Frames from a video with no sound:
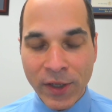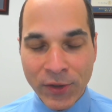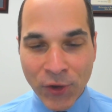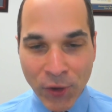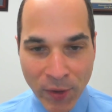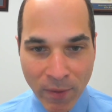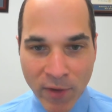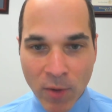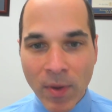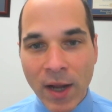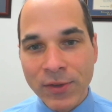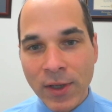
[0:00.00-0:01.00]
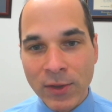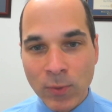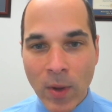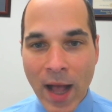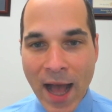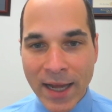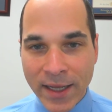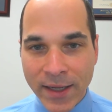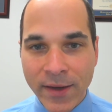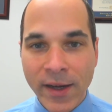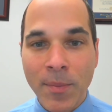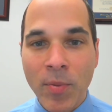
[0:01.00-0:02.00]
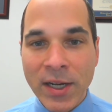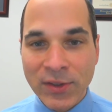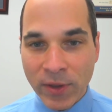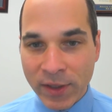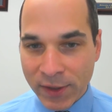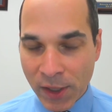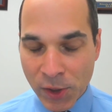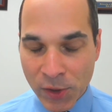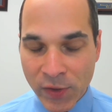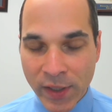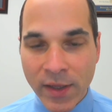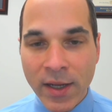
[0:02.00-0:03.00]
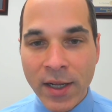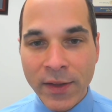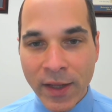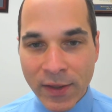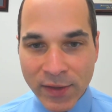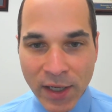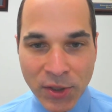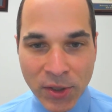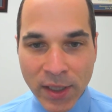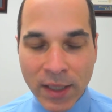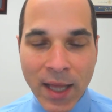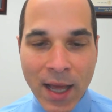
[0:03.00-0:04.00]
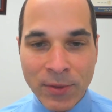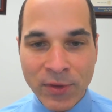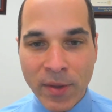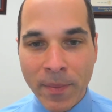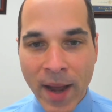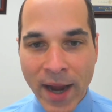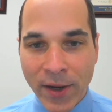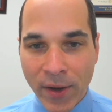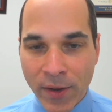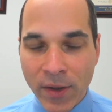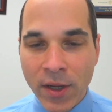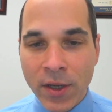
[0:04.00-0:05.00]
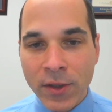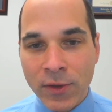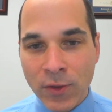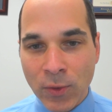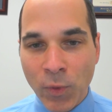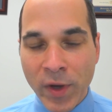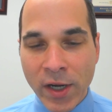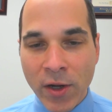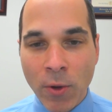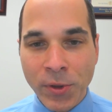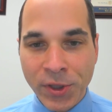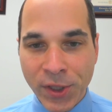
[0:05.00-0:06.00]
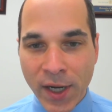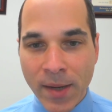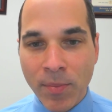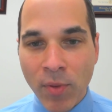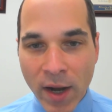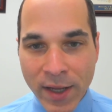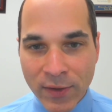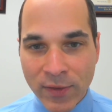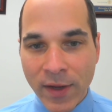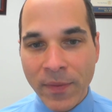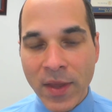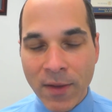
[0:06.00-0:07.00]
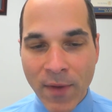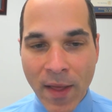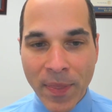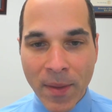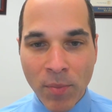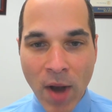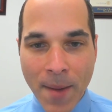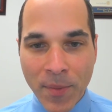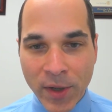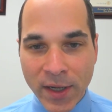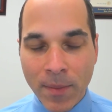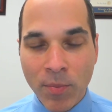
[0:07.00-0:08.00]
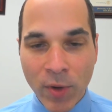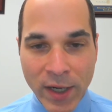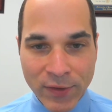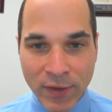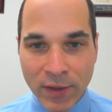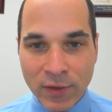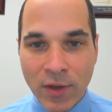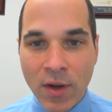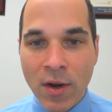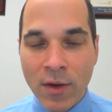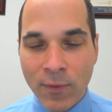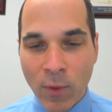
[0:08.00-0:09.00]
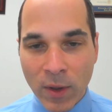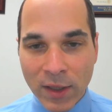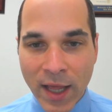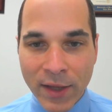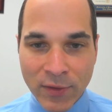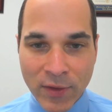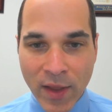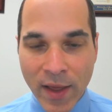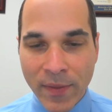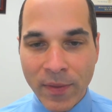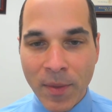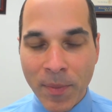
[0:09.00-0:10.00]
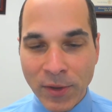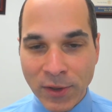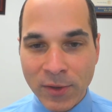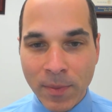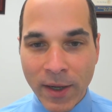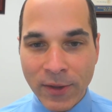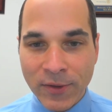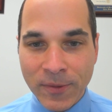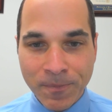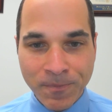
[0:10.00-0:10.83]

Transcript: the attorney review process, we'll add in an appraisal contingency that essentially allows the buyer to renegotiate price in the event the property appraises for less than the purchase price.